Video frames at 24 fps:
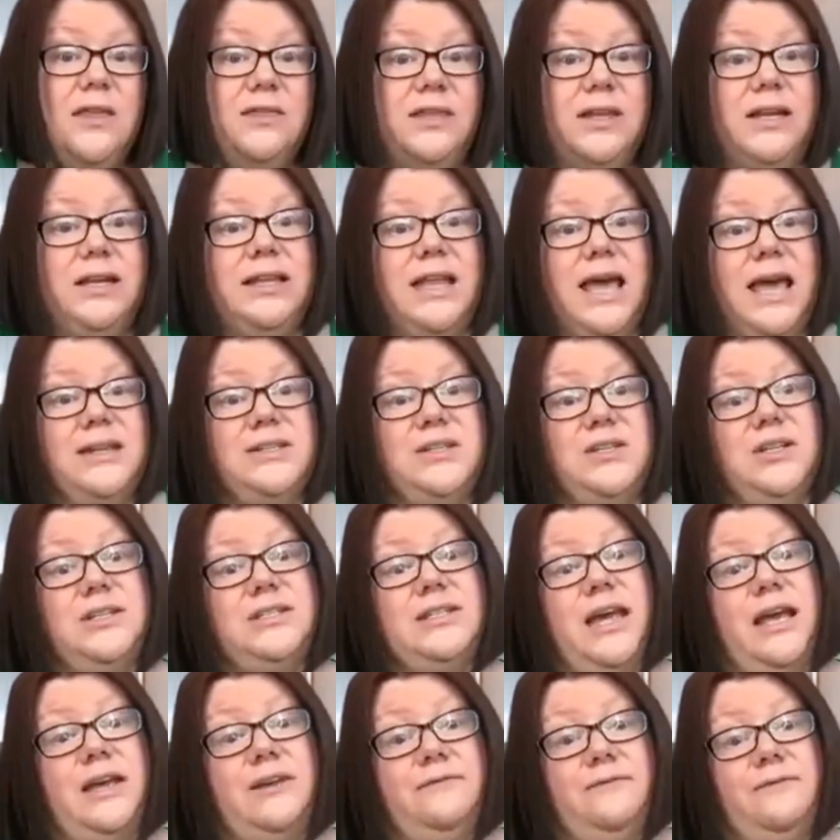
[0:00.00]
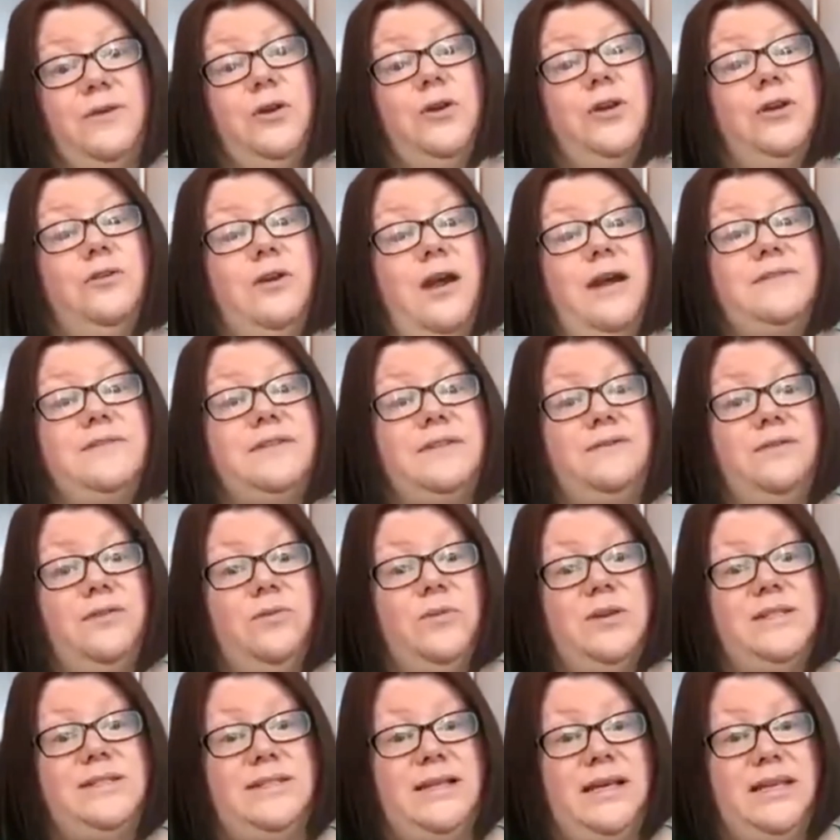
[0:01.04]
that allows you to take photographs of
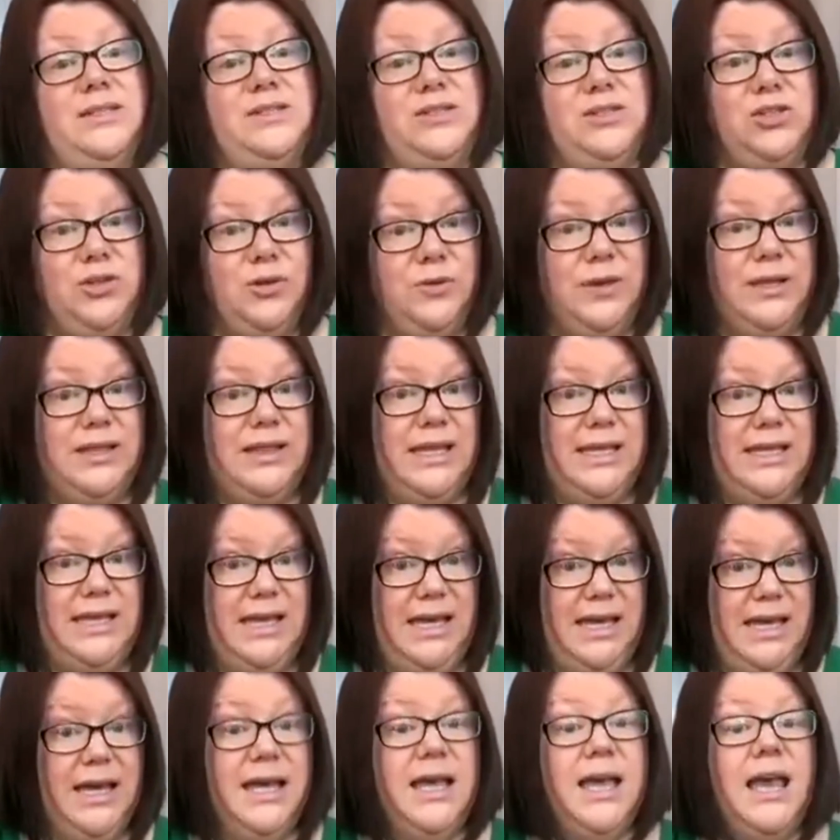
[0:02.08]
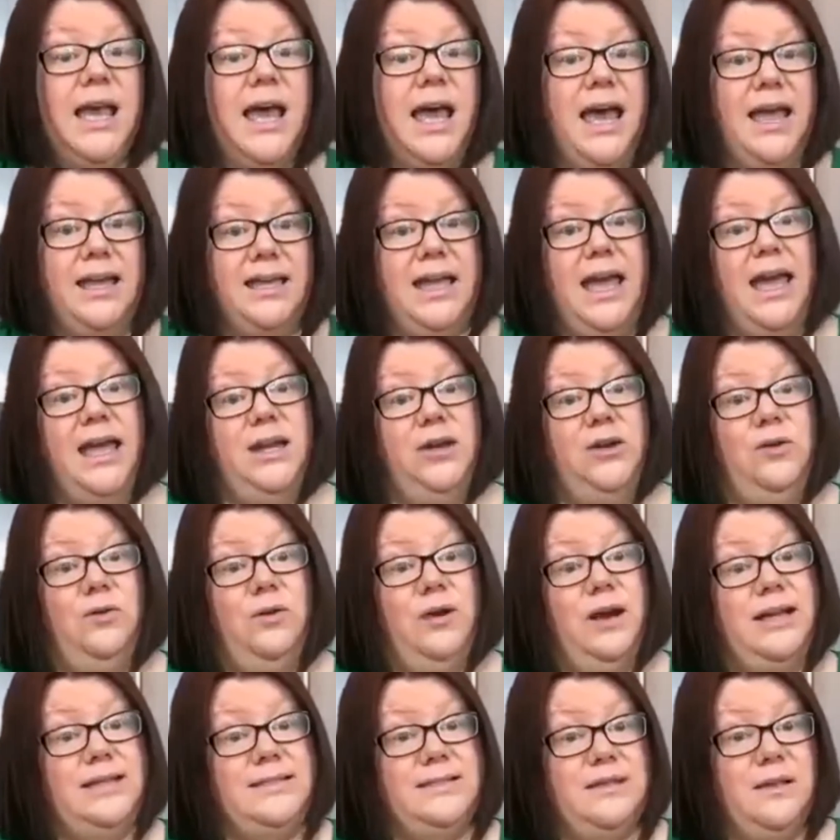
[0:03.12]
your receipts during the year and
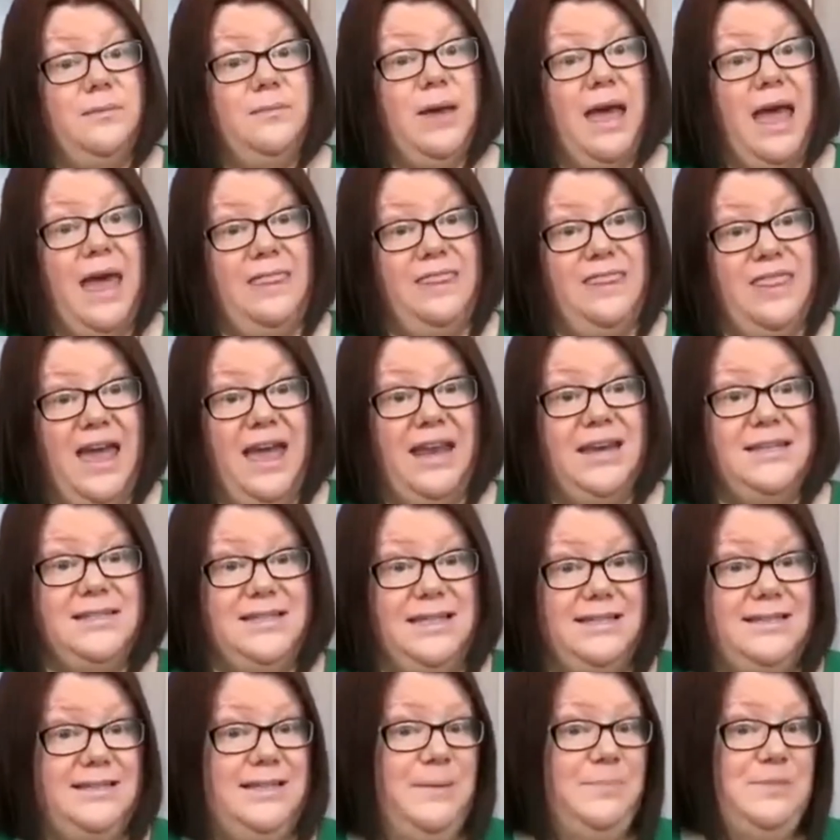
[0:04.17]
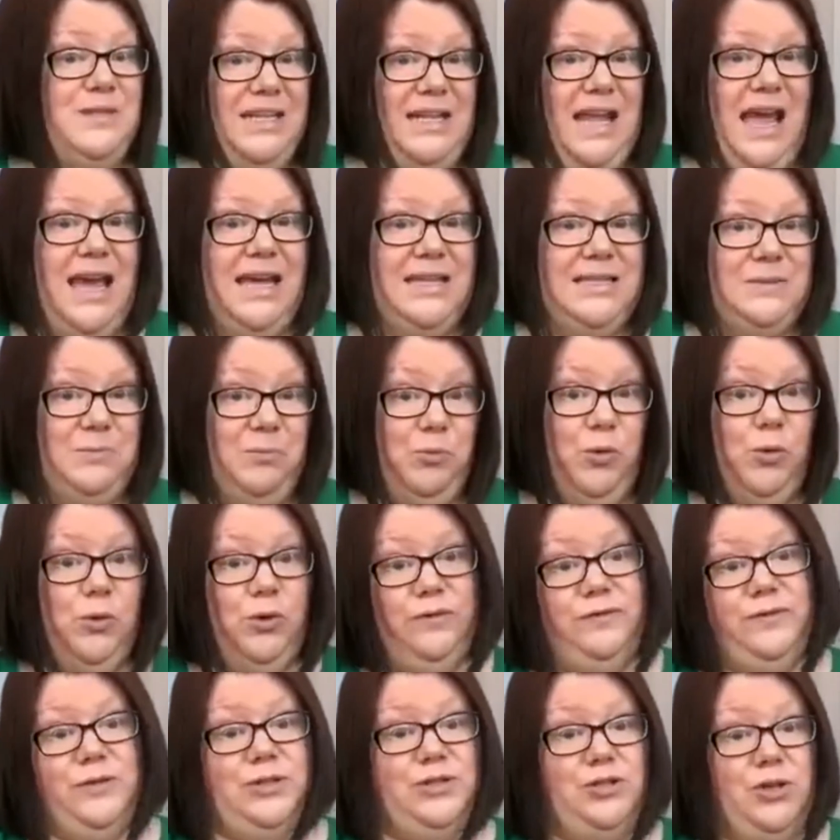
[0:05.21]
categorize them, and that is accepted as
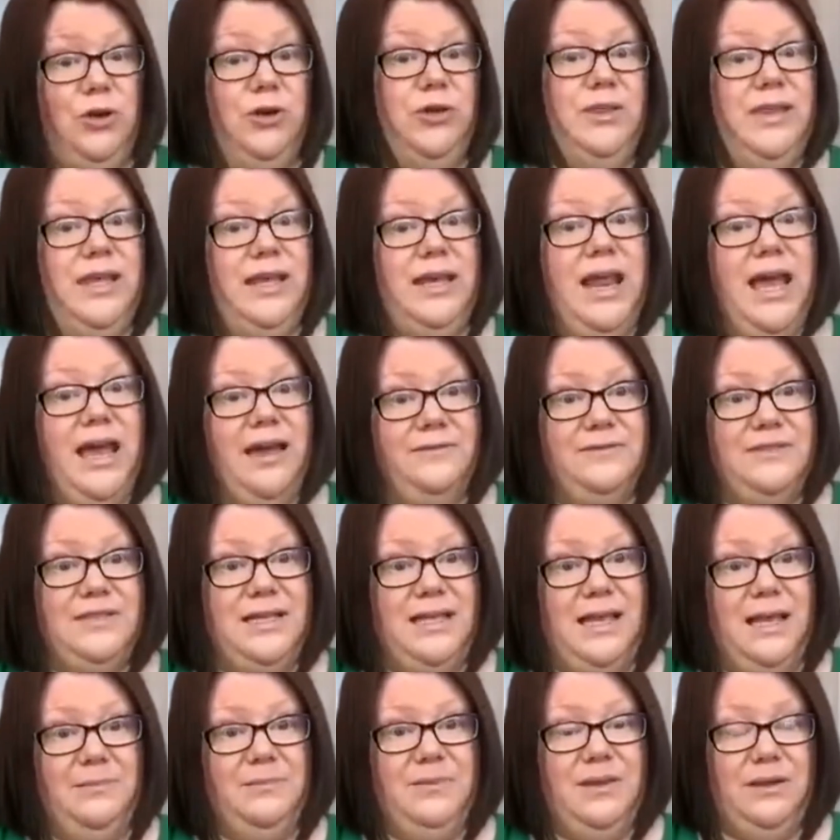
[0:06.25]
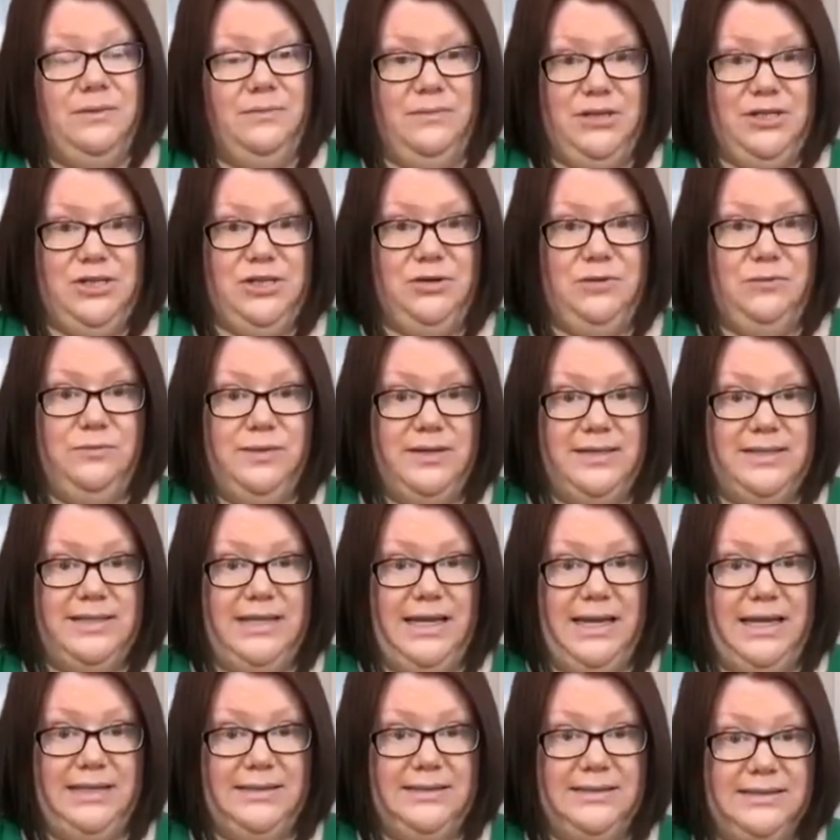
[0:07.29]
proof. You don't then have to keep the original
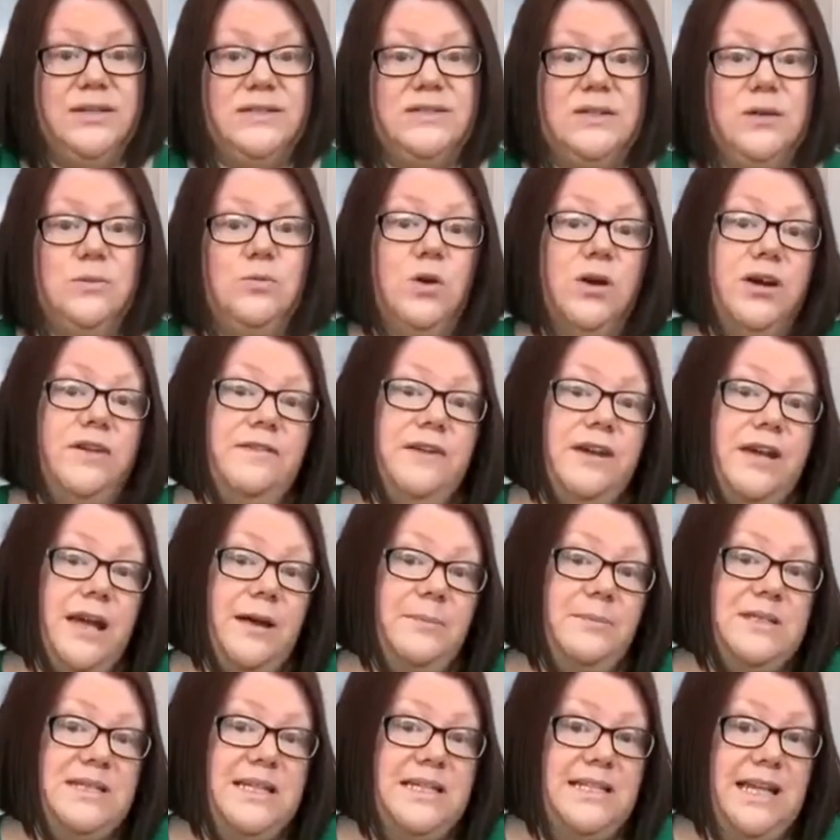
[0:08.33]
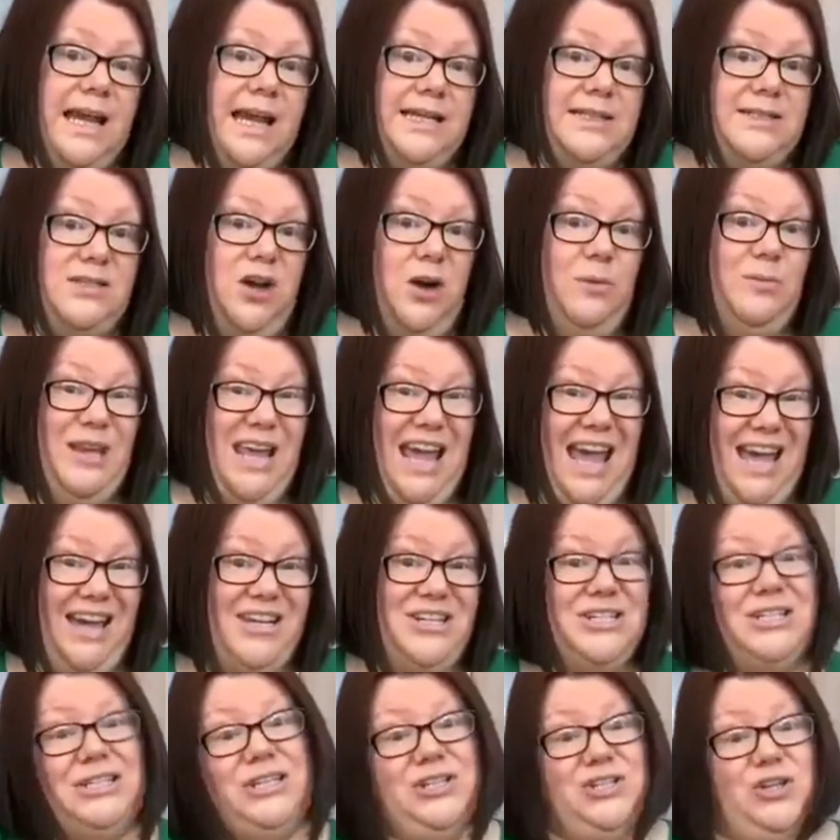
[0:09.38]
receipts. So what if it comes to tax time and you
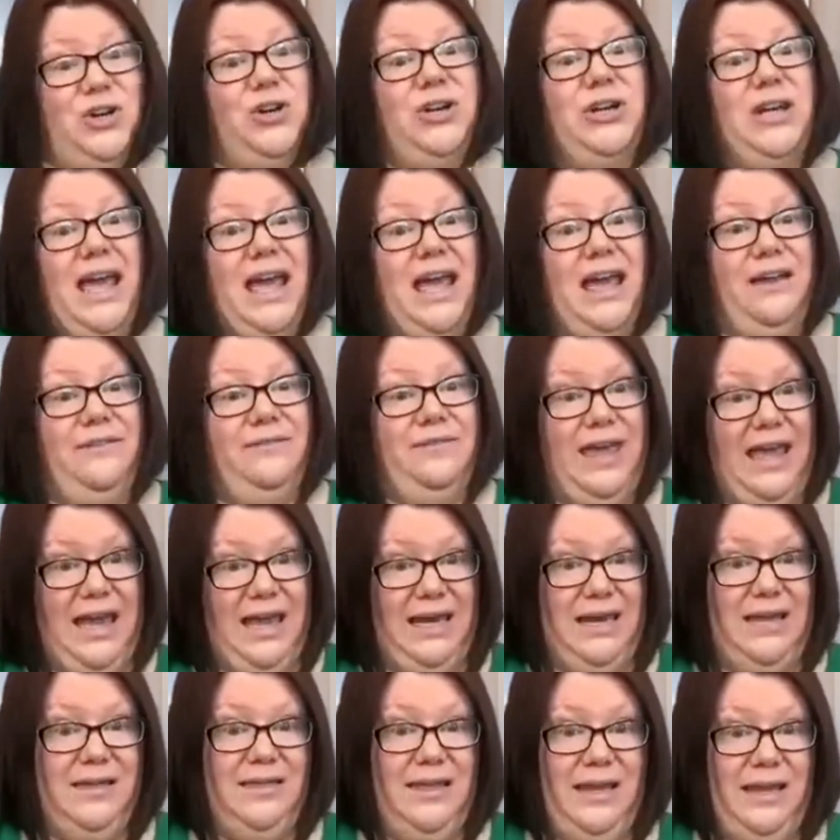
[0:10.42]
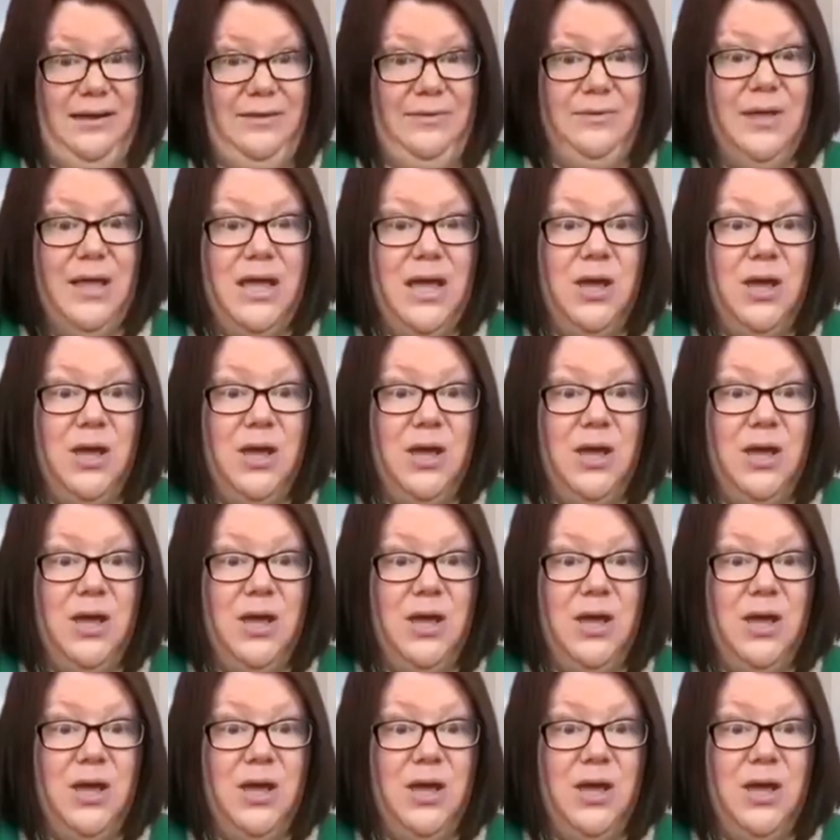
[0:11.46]
actually don't have anything?